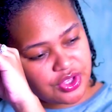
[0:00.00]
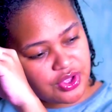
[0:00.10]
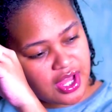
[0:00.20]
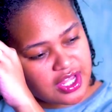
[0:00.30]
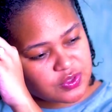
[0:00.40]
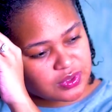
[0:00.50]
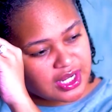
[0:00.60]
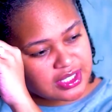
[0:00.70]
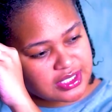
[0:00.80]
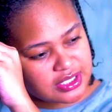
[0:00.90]
to you guys when
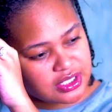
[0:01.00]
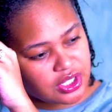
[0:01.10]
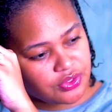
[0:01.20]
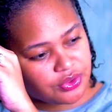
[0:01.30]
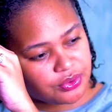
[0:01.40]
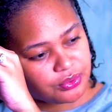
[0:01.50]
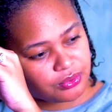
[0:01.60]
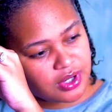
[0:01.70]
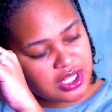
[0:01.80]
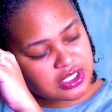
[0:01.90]
I took the
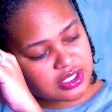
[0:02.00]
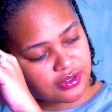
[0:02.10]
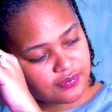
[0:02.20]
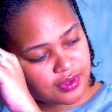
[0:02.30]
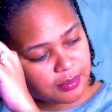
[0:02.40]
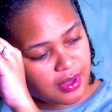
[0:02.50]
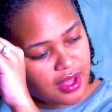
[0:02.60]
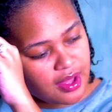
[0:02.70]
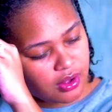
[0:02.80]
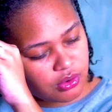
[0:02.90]
rest of them
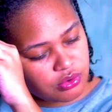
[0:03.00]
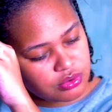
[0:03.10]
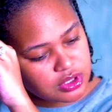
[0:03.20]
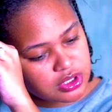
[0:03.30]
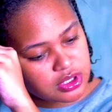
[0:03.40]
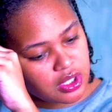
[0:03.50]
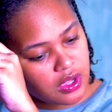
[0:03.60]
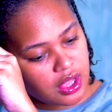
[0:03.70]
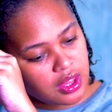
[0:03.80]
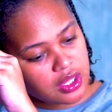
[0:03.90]
out,
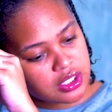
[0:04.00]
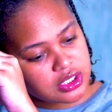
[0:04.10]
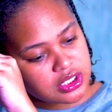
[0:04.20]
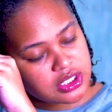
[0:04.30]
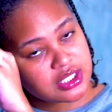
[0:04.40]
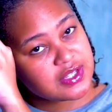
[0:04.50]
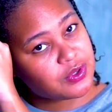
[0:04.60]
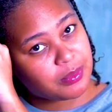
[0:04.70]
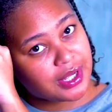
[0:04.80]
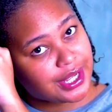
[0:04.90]
just to see
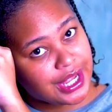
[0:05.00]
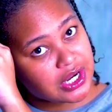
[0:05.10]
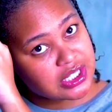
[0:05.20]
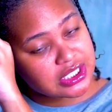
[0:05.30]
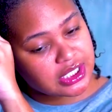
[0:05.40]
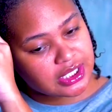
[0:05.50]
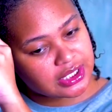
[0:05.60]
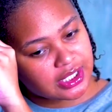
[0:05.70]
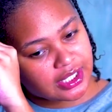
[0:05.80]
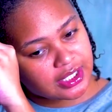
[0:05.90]
what my hair is
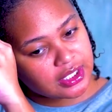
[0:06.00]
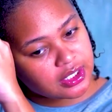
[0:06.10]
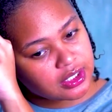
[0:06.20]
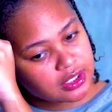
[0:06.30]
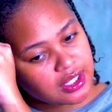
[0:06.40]
looking like.